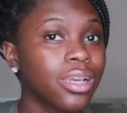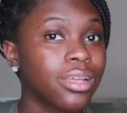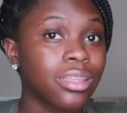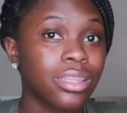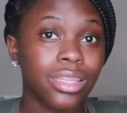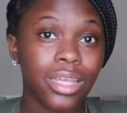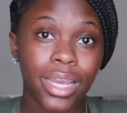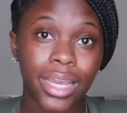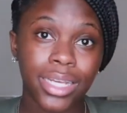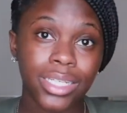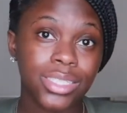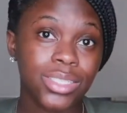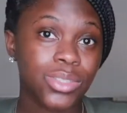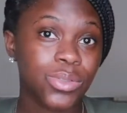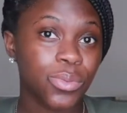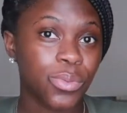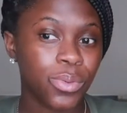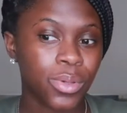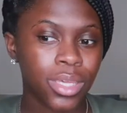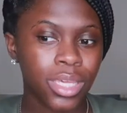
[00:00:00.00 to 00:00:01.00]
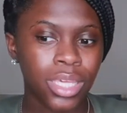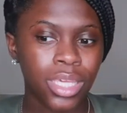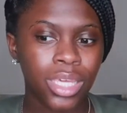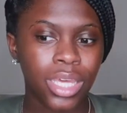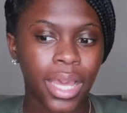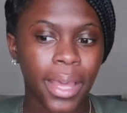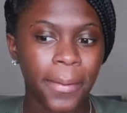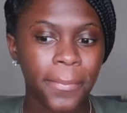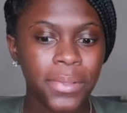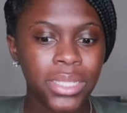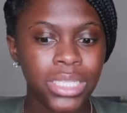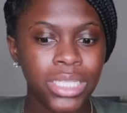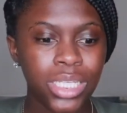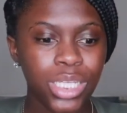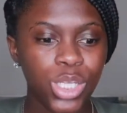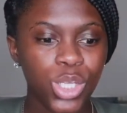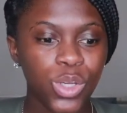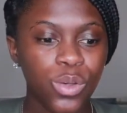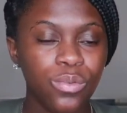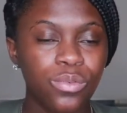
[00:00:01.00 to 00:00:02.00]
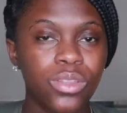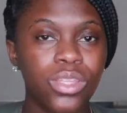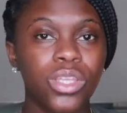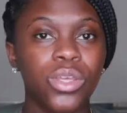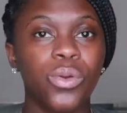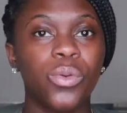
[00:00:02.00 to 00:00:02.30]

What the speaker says: last week, I believe, the